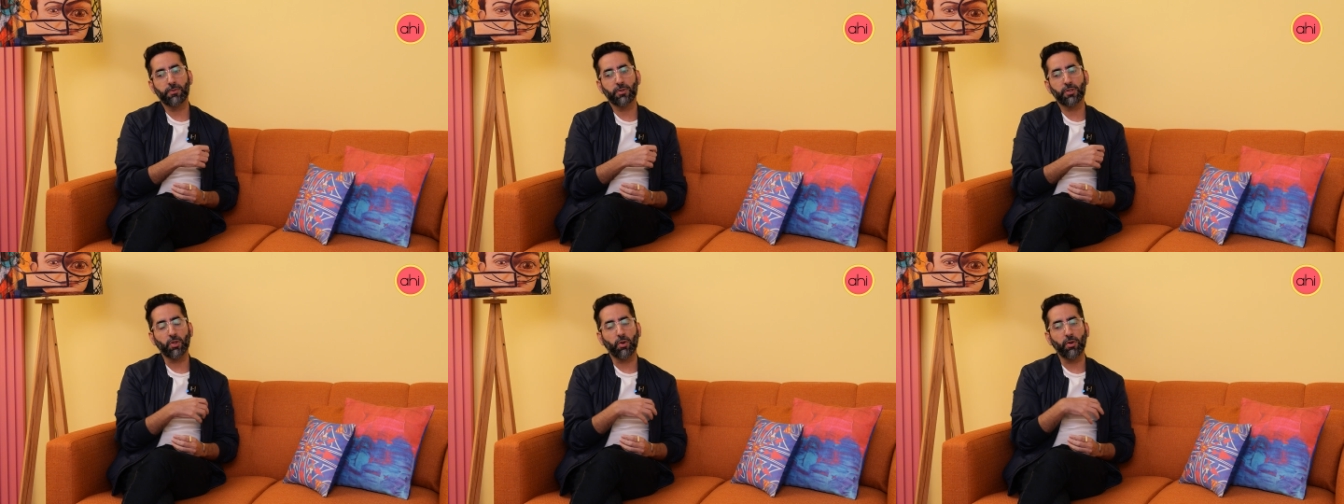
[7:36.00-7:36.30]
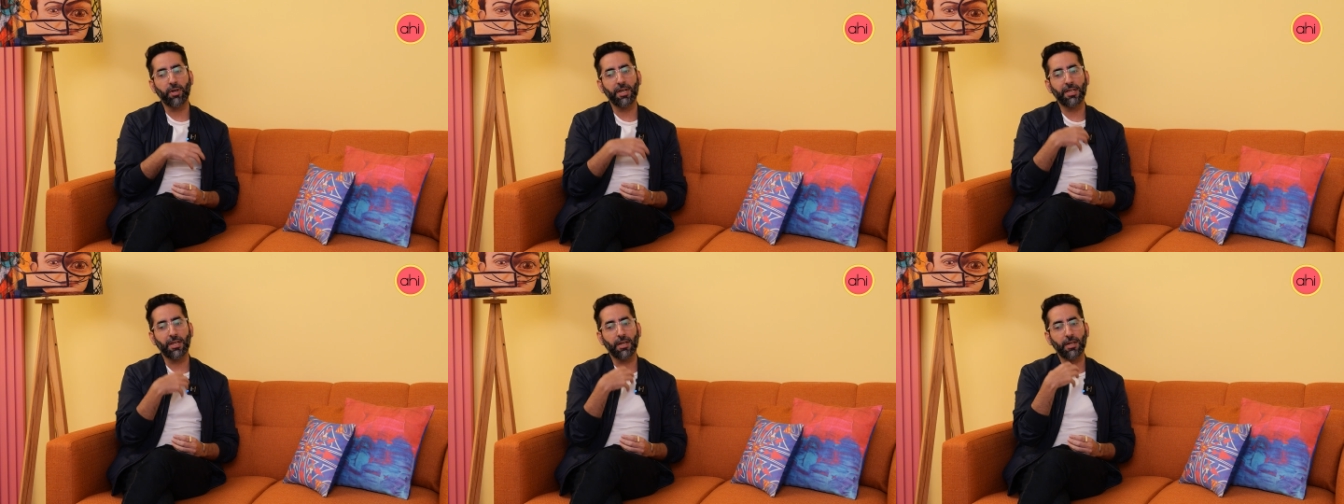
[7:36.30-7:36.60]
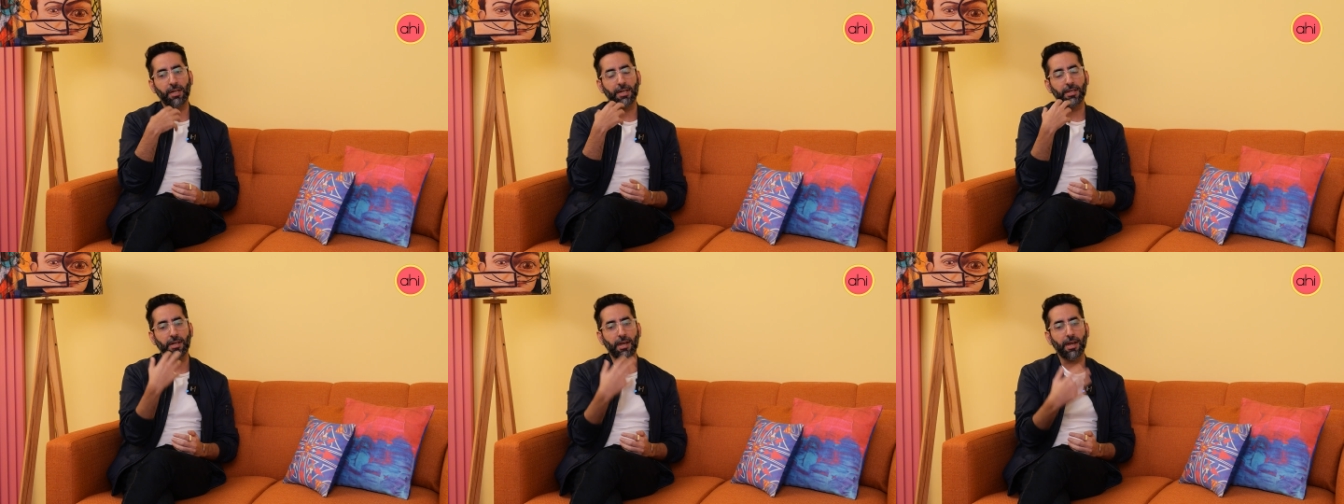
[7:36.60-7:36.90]

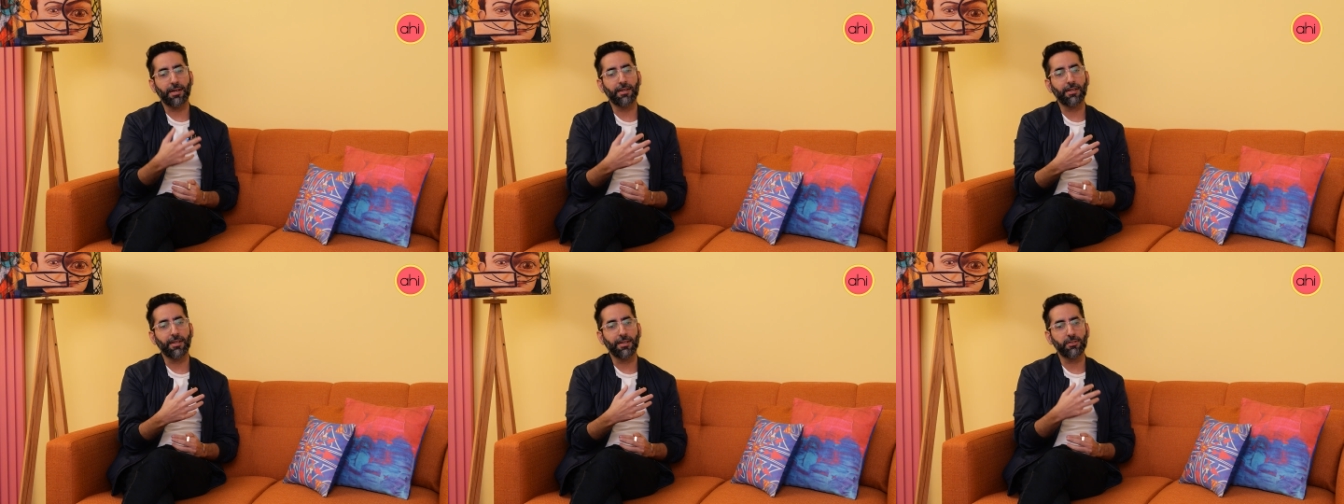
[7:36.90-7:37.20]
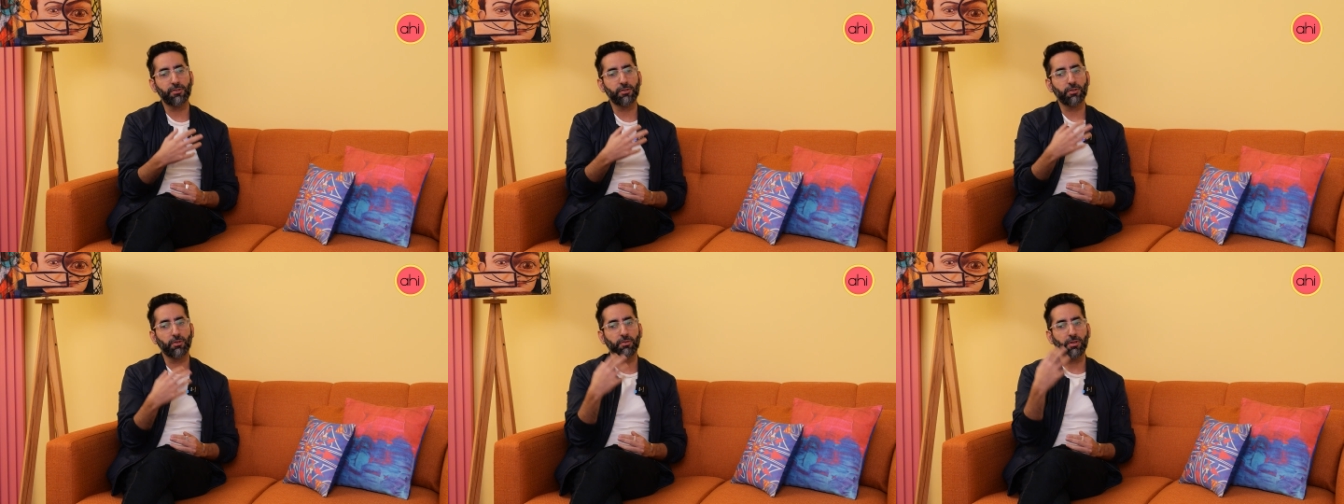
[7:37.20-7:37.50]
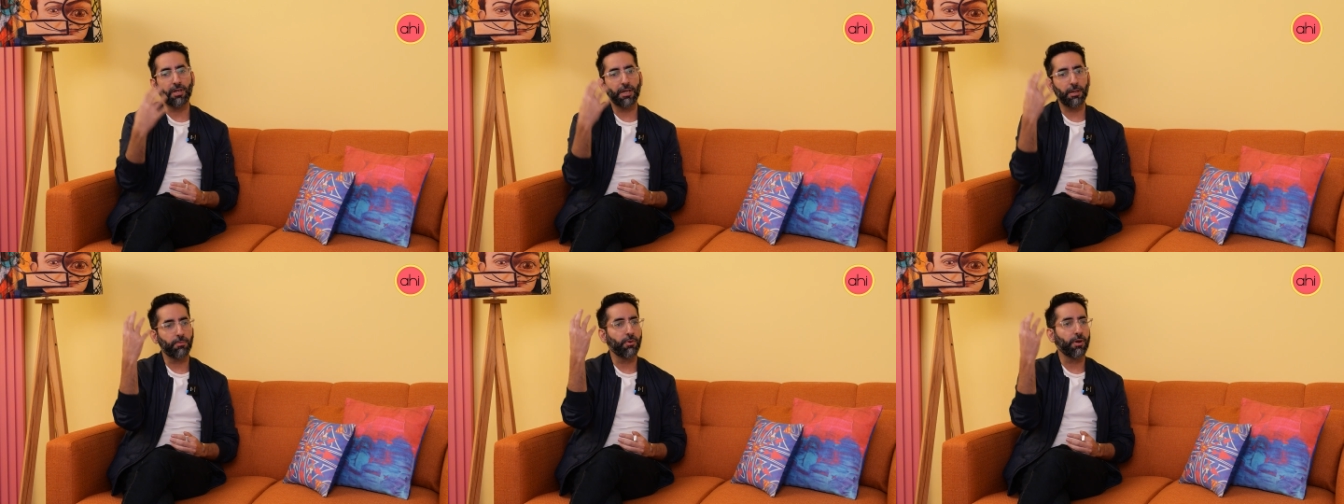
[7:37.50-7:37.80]
storytelling tactics to
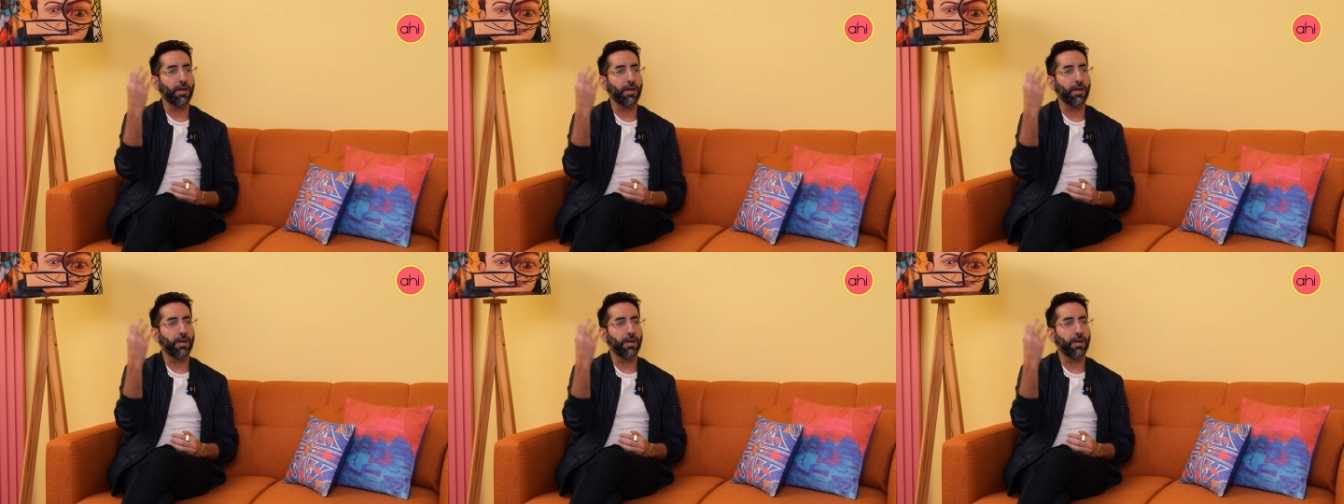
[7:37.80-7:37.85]
really